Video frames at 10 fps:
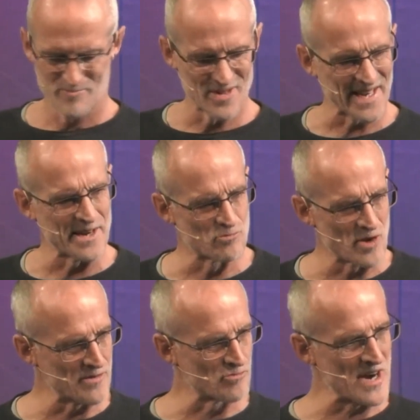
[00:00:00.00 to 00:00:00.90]
Again,
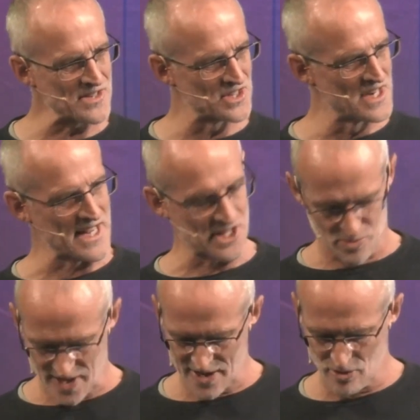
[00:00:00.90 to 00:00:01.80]
it resonates
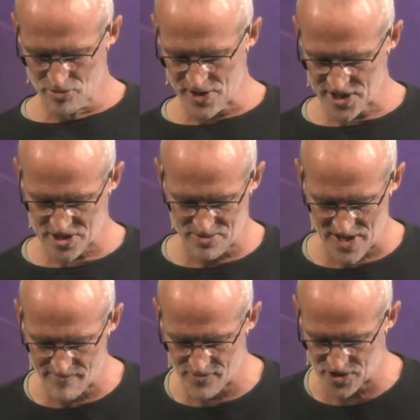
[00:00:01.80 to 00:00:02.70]
with that Old Testament
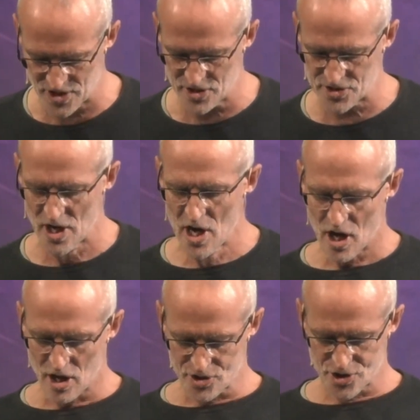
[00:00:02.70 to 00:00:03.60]
emphasis.
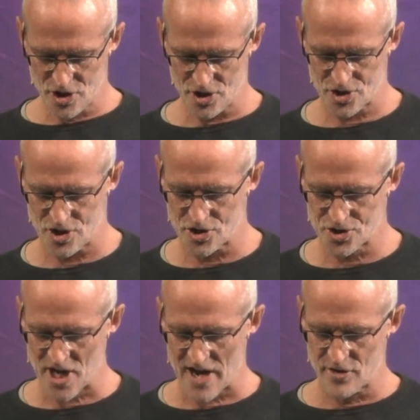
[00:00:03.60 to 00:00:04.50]
Our churches
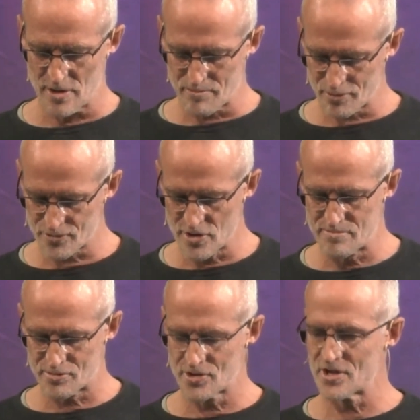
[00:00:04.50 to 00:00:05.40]
should have an
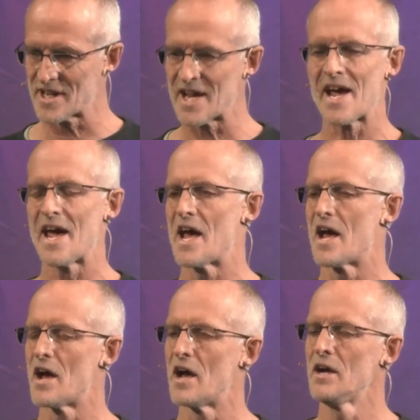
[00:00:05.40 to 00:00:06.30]
appropriate
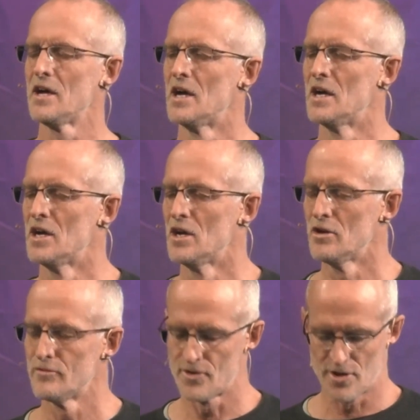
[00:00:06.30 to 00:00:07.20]
care
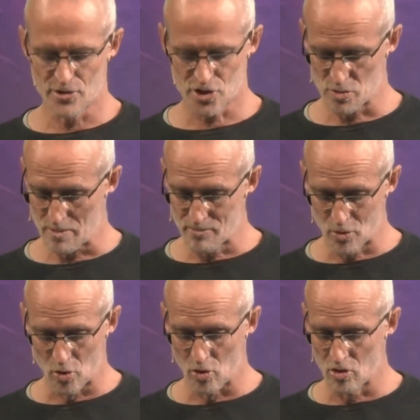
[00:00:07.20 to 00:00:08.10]
for those who are
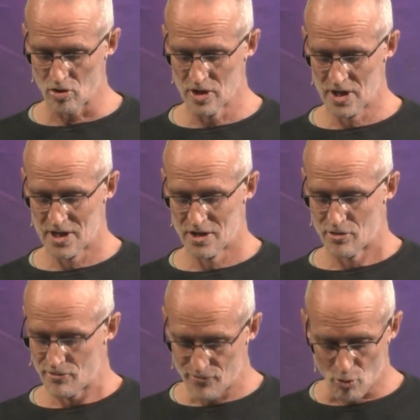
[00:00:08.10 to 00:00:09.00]
poor,
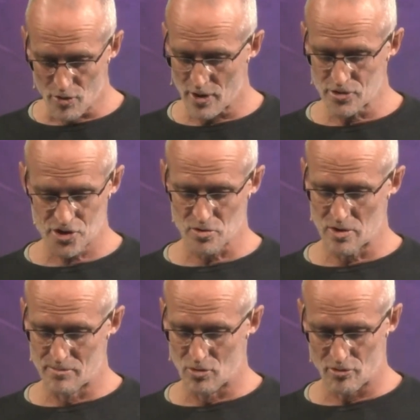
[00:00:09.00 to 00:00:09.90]
for those who are
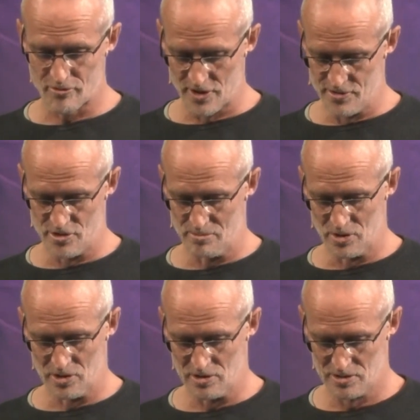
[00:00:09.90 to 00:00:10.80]
more
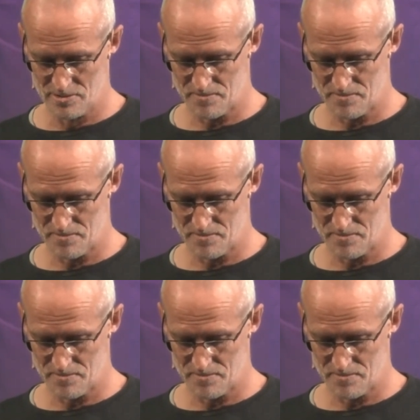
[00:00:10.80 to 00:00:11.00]
vulnerable.